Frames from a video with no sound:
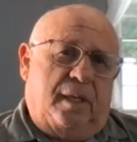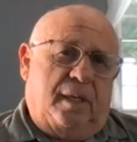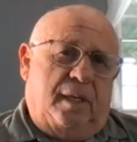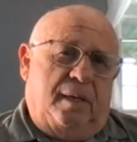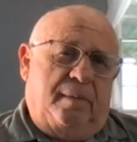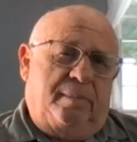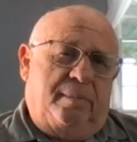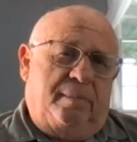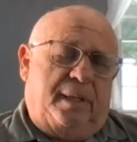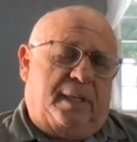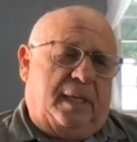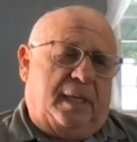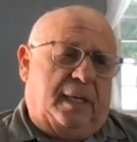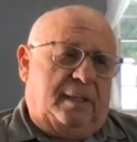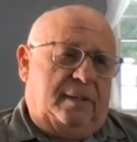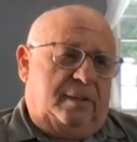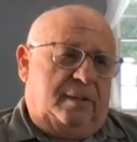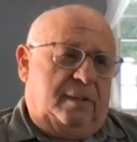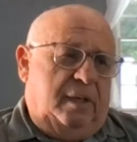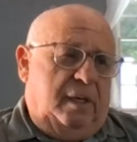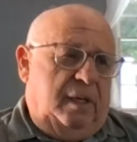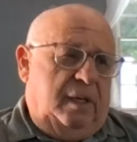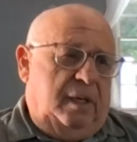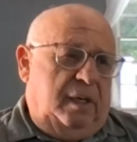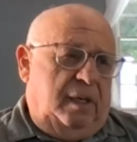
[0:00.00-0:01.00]
And
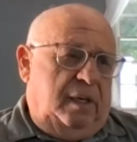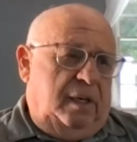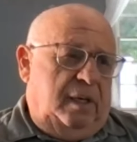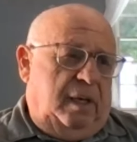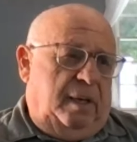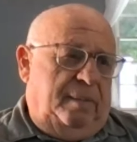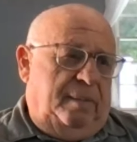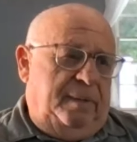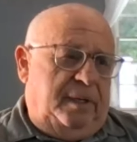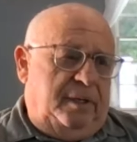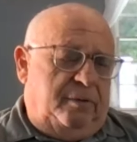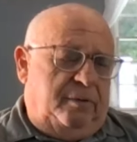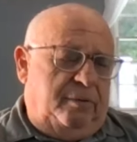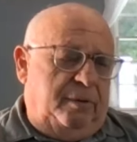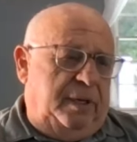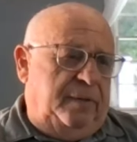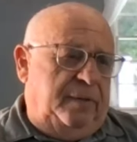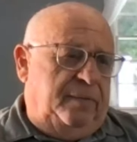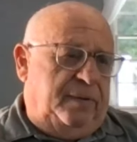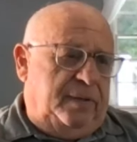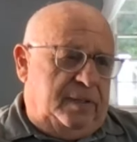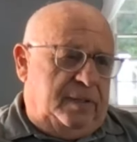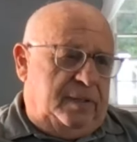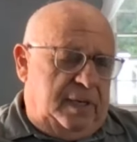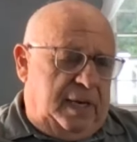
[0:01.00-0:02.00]
because, I mean,
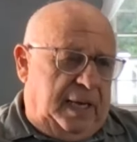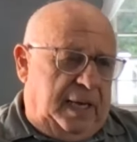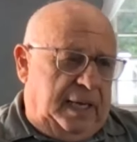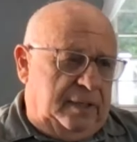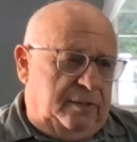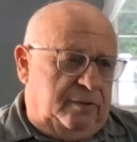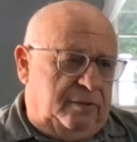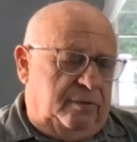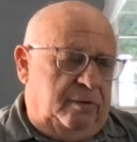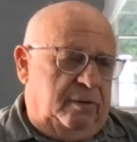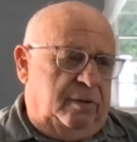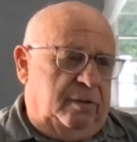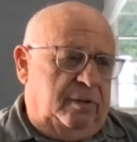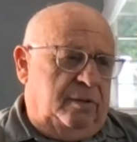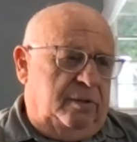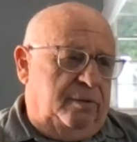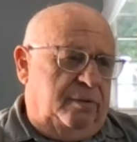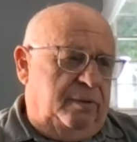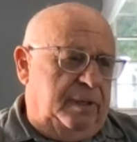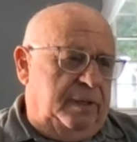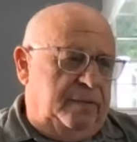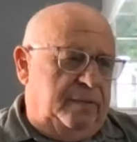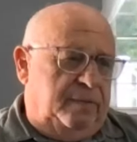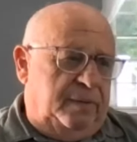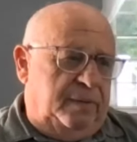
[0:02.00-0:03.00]
grief is natural.
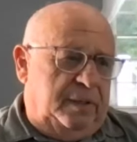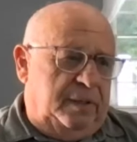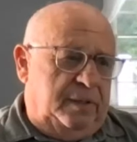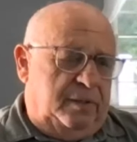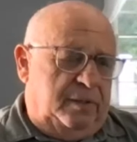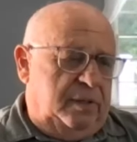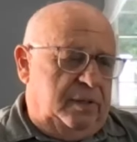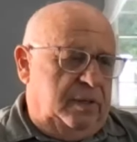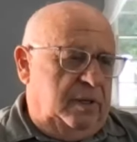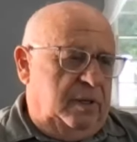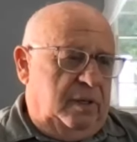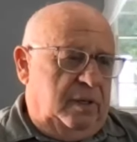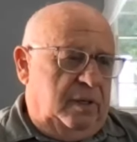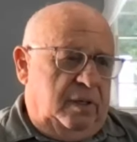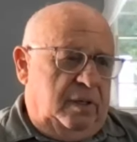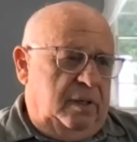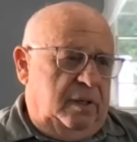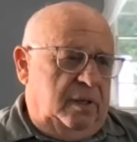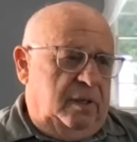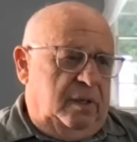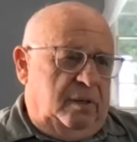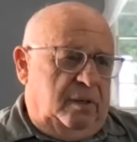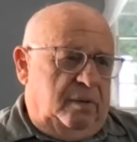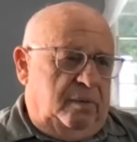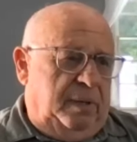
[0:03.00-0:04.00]
Grief is,
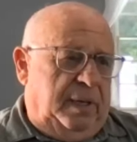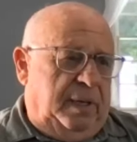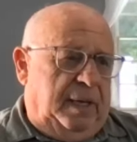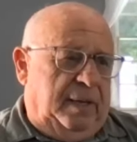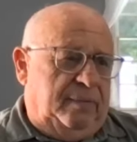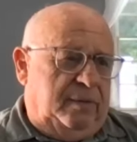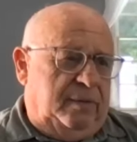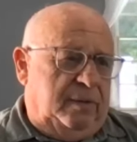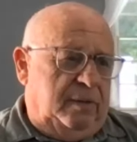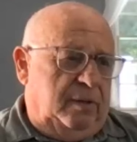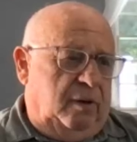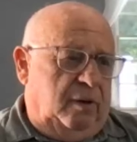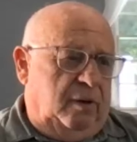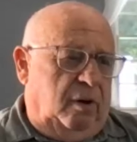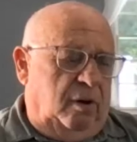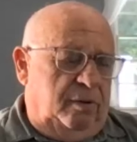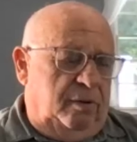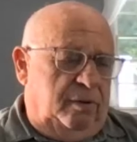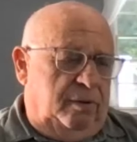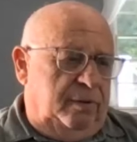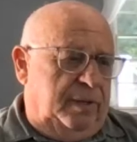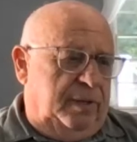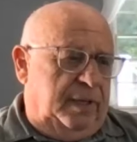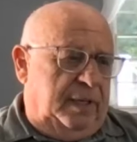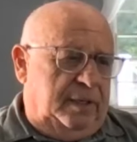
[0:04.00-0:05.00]
we have to
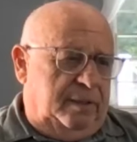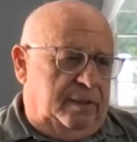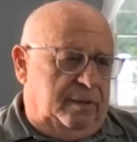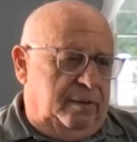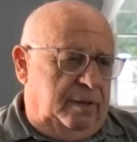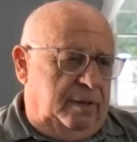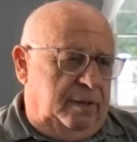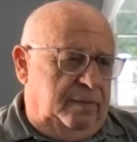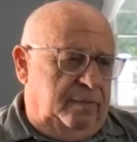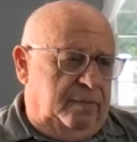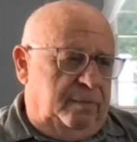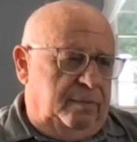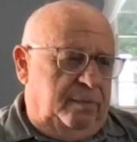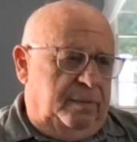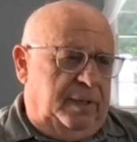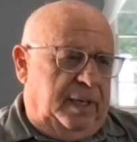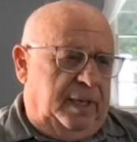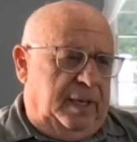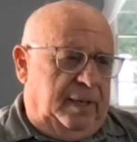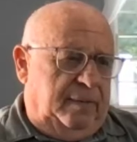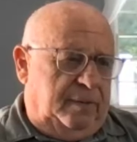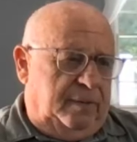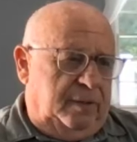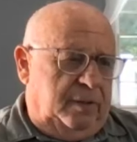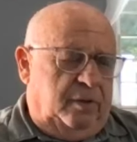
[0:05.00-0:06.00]
honor that grief and we
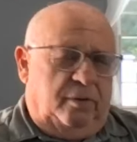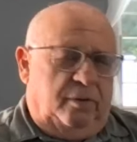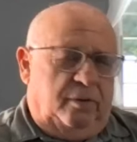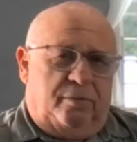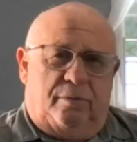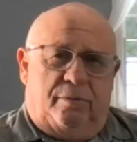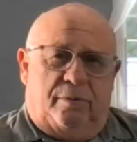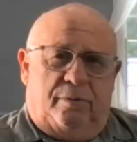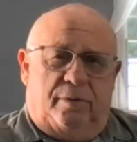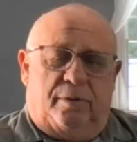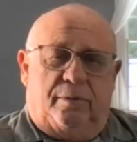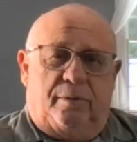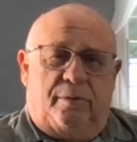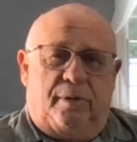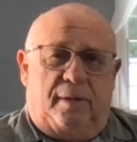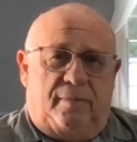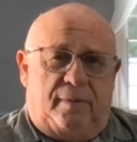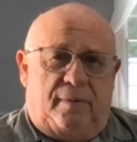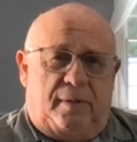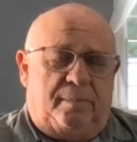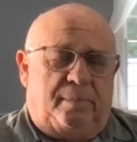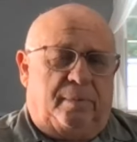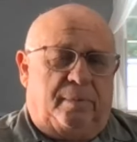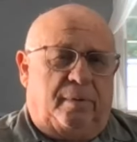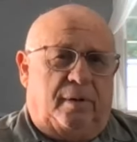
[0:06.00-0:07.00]
have to go through the
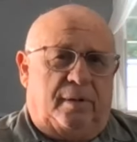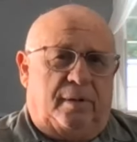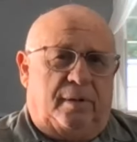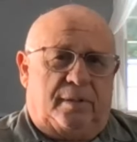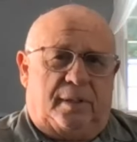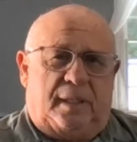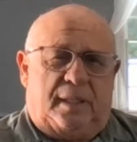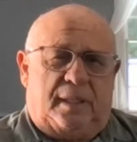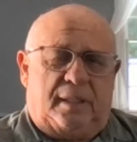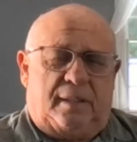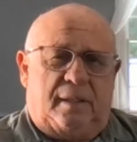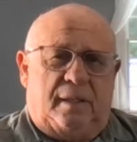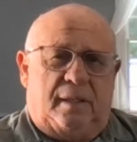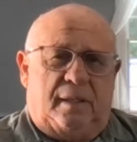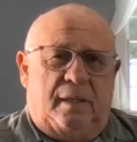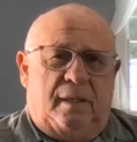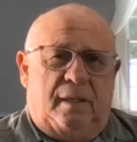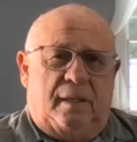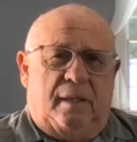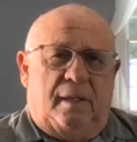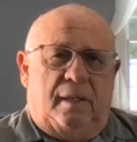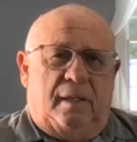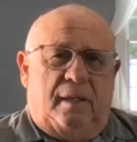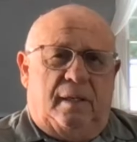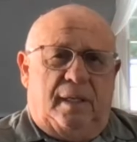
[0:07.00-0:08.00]
grieving process.
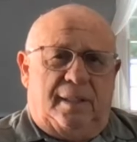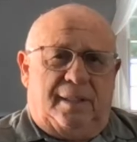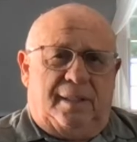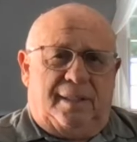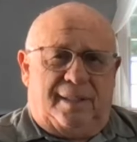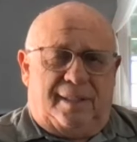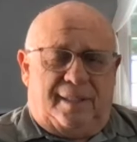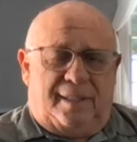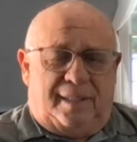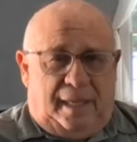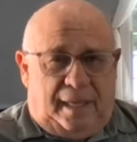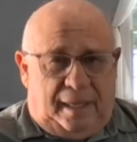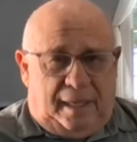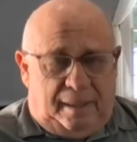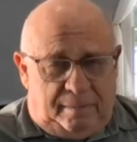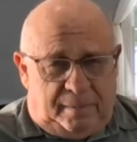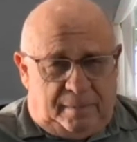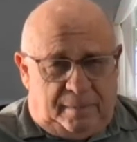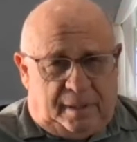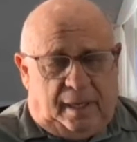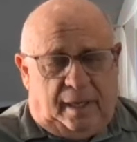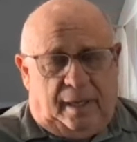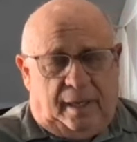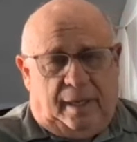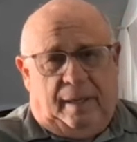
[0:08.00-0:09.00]
At the same
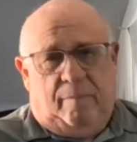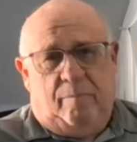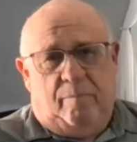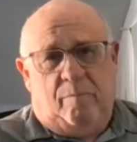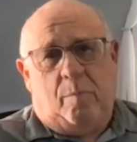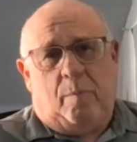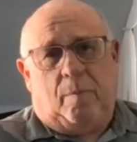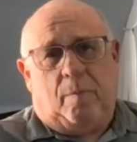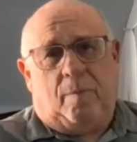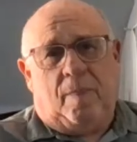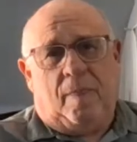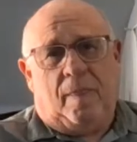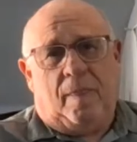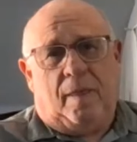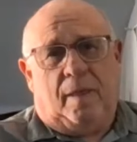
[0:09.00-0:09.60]
time,